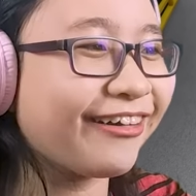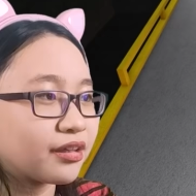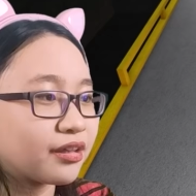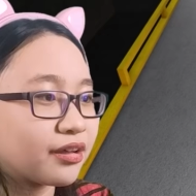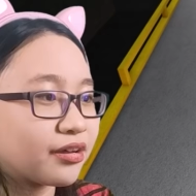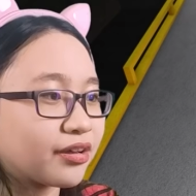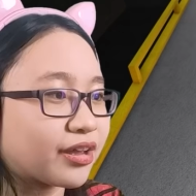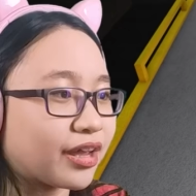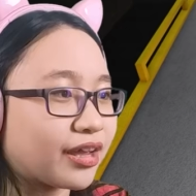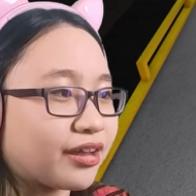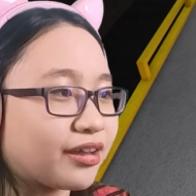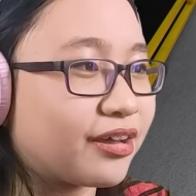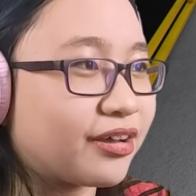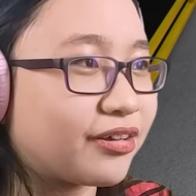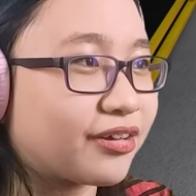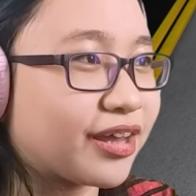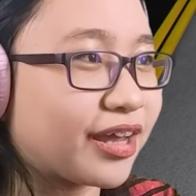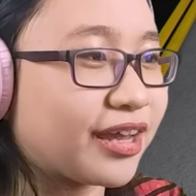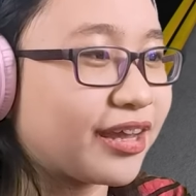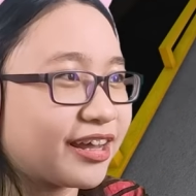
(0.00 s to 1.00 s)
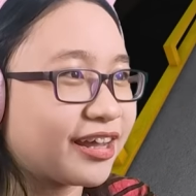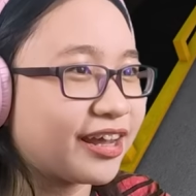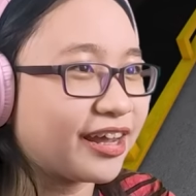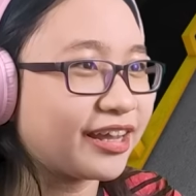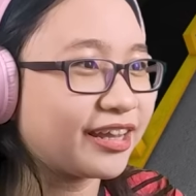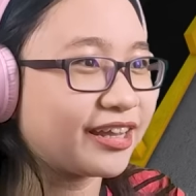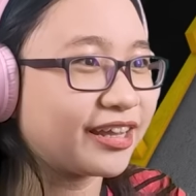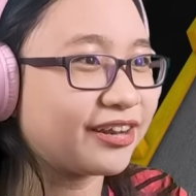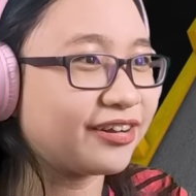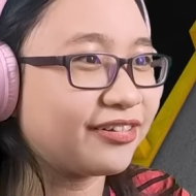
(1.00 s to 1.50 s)
okay, okay.
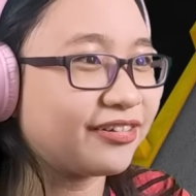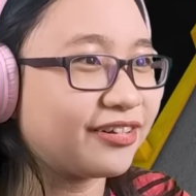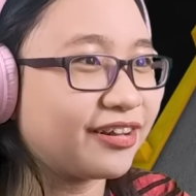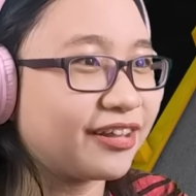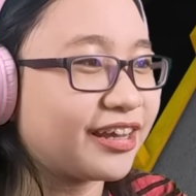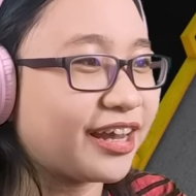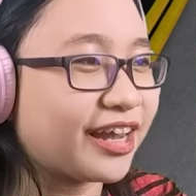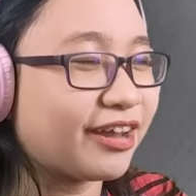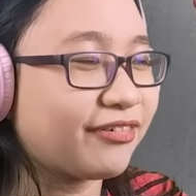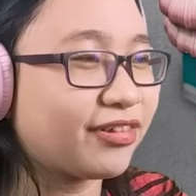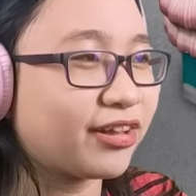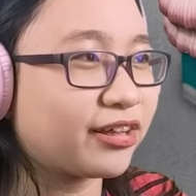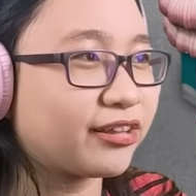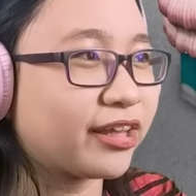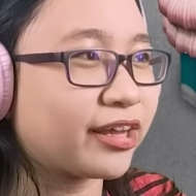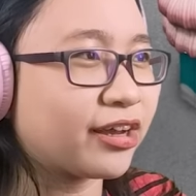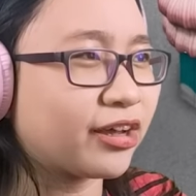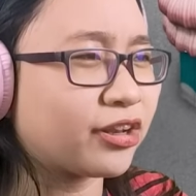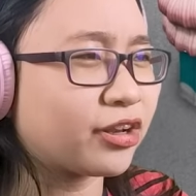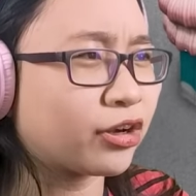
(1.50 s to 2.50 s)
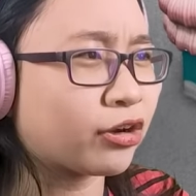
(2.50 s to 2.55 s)
I can do this. I have to click on the